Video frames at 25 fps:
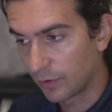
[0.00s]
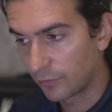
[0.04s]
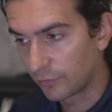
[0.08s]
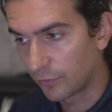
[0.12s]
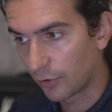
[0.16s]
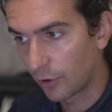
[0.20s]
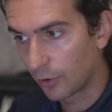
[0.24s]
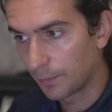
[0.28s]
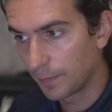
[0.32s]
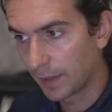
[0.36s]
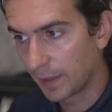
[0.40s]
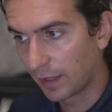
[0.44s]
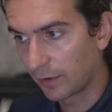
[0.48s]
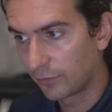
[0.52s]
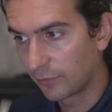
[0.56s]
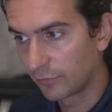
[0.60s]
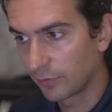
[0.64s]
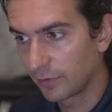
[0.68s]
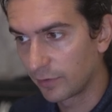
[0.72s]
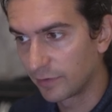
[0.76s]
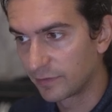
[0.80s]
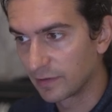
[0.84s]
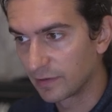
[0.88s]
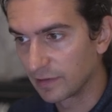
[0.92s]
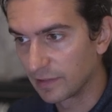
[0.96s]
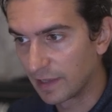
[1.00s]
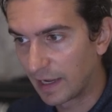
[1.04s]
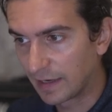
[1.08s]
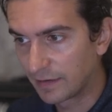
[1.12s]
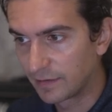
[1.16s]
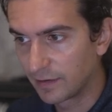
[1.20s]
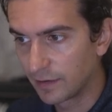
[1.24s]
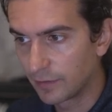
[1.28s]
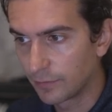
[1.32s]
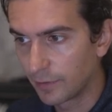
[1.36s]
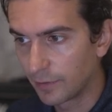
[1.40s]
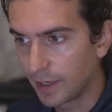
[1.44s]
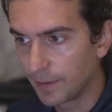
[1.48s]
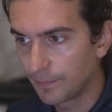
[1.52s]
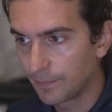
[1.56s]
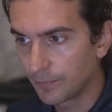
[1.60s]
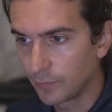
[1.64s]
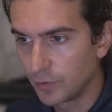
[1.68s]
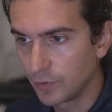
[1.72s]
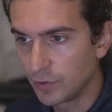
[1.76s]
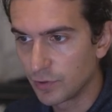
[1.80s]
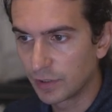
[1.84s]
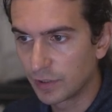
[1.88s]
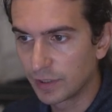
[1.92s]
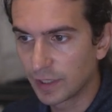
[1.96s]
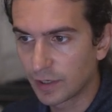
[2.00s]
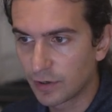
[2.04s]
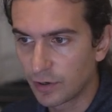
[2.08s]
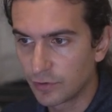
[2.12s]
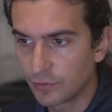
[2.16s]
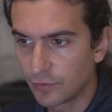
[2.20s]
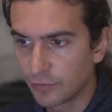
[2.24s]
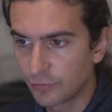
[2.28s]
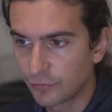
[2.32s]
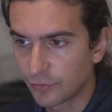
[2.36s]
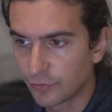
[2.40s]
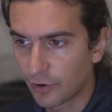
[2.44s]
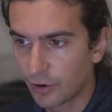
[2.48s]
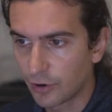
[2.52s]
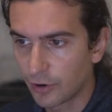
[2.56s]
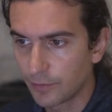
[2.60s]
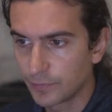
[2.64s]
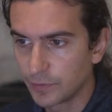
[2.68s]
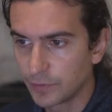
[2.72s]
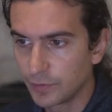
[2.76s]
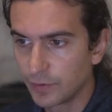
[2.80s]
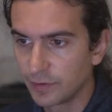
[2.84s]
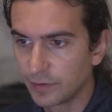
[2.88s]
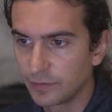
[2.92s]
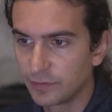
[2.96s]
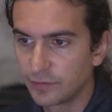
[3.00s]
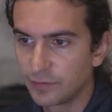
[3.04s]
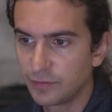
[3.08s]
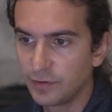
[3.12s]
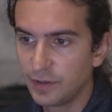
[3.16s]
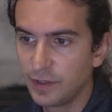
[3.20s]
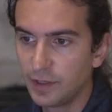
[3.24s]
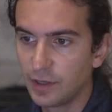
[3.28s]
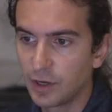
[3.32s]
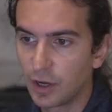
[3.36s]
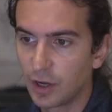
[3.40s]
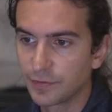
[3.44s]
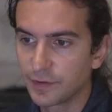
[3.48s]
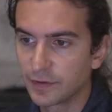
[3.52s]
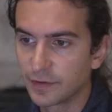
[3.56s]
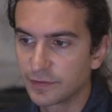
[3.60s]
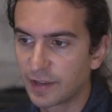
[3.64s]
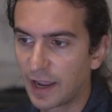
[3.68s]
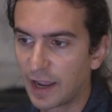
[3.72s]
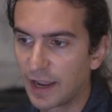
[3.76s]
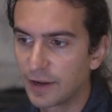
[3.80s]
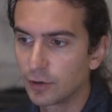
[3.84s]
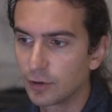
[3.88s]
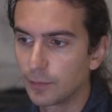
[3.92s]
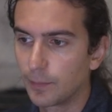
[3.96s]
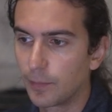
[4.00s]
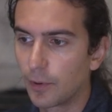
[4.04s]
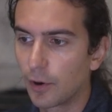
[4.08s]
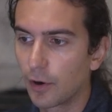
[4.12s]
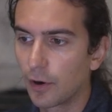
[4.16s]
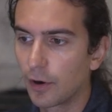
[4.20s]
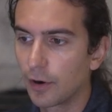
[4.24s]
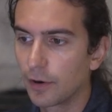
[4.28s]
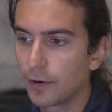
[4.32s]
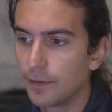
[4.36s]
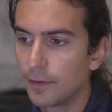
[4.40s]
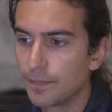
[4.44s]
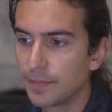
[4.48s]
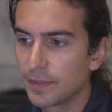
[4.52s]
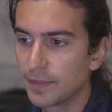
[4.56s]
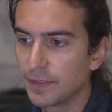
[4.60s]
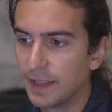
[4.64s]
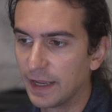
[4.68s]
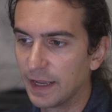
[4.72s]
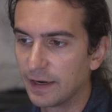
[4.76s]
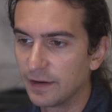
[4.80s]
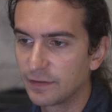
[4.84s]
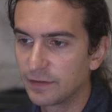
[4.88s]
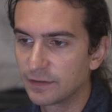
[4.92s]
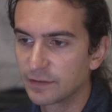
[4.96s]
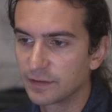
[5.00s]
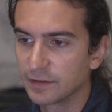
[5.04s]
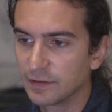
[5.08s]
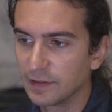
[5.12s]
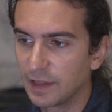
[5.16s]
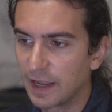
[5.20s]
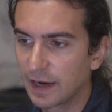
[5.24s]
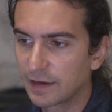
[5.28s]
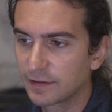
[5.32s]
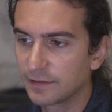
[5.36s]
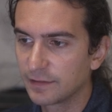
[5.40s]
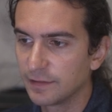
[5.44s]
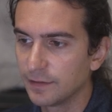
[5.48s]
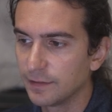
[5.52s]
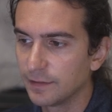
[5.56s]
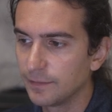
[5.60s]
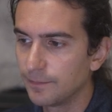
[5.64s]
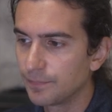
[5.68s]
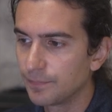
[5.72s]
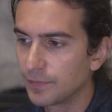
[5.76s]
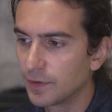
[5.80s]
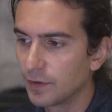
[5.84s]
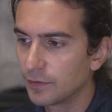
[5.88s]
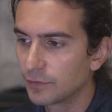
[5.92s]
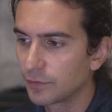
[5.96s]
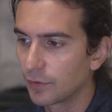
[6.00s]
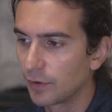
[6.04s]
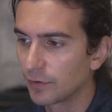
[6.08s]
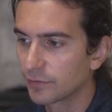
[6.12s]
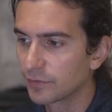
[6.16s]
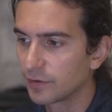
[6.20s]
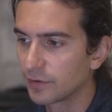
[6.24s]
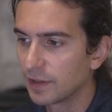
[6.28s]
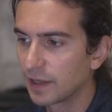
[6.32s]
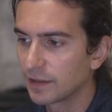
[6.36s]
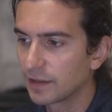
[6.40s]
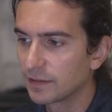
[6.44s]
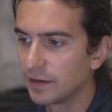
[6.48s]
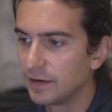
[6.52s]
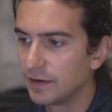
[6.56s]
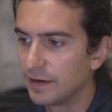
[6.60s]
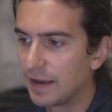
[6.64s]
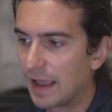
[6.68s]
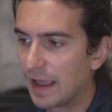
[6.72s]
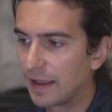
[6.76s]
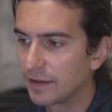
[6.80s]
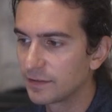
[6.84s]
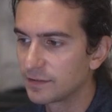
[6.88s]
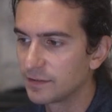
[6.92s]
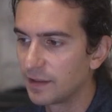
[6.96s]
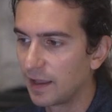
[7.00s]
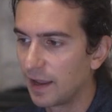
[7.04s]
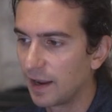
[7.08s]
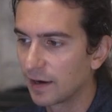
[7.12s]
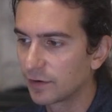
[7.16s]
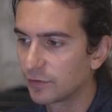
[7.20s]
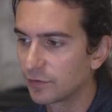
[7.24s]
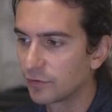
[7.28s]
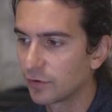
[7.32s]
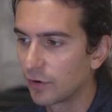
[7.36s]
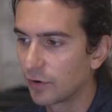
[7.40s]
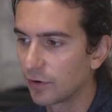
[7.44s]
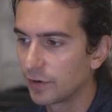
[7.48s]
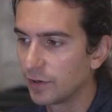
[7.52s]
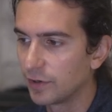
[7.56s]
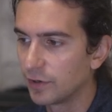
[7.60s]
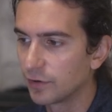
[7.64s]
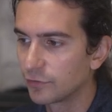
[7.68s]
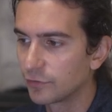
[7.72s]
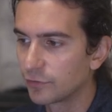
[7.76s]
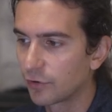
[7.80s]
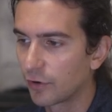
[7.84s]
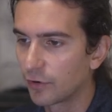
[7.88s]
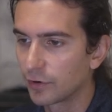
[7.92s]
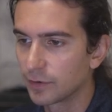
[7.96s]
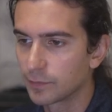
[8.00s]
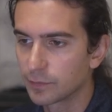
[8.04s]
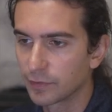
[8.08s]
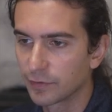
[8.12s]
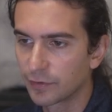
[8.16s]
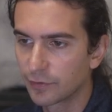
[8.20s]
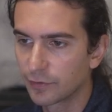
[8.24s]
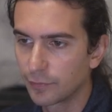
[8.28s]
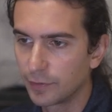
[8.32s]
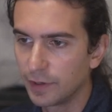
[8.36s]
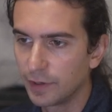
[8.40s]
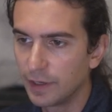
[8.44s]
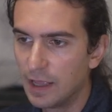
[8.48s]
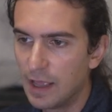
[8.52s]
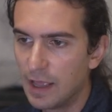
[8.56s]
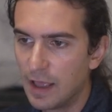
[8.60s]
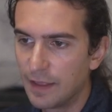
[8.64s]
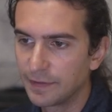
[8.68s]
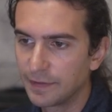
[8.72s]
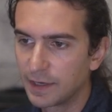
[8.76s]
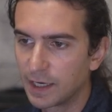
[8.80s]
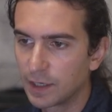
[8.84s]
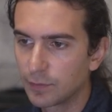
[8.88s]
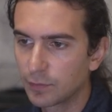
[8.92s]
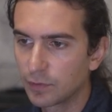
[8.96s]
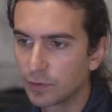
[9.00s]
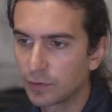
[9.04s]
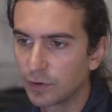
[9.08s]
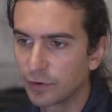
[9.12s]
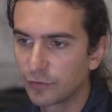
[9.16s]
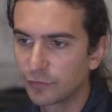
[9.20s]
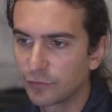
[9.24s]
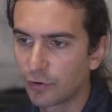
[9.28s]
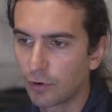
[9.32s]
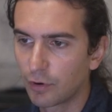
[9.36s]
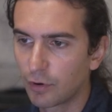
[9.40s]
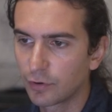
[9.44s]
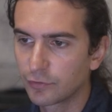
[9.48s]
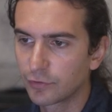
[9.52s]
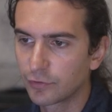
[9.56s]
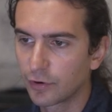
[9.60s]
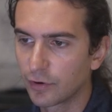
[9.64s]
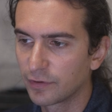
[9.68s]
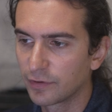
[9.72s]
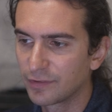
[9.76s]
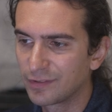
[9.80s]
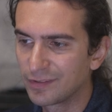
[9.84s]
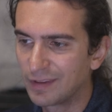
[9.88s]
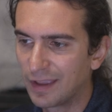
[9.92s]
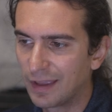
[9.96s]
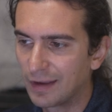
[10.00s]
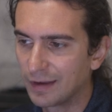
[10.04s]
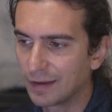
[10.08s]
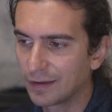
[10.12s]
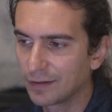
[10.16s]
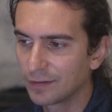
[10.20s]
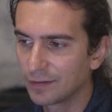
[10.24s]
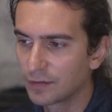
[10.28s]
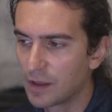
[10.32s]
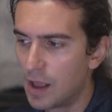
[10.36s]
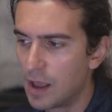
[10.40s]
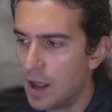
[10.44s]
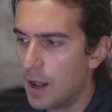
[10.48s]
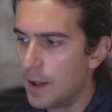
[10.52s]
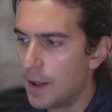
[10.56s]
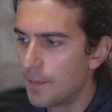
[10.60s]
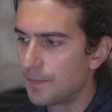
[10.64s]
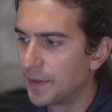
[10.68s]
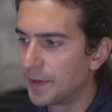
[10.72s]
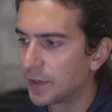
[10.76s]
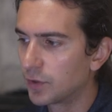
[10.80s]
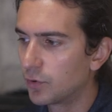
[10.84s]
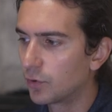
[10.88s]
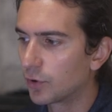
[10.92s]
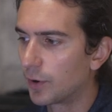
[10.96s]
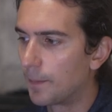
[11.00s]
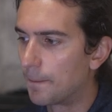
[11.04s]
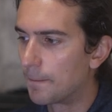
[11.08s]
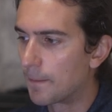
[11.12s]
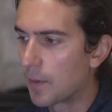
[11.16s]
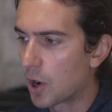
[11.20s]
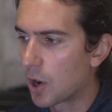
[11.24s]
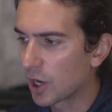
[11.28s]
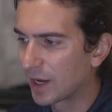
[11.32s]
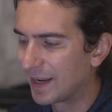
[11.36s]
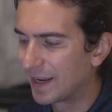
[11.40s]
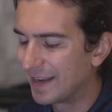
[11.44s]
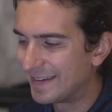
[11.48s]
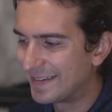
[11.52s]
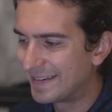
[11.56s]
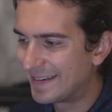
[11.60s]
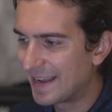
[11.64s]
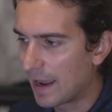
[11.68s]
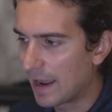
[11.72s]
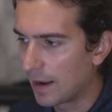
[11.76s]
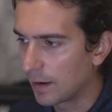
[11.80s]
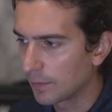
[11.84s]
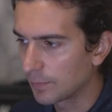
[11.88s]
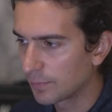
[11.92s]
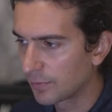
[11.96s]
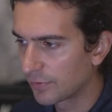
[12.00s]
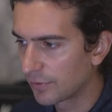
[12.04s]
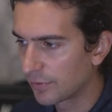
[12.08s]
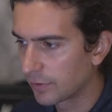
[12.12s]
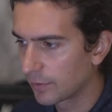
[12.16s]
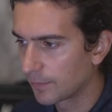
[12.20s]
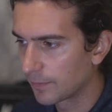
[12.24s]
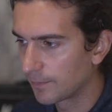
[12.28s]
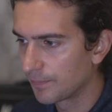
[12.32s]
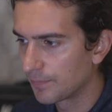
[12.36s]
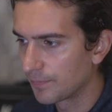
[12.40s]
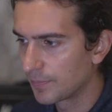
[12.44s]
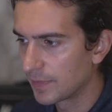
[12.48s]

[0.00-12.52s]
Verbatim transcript: our chart, making sure it's selected, right? When you click on your chart, you can see on the title bar that it's selected. So I'll select the Nasdaq chart here, chart number 3, then I'll go to chart settings, then go to market depth,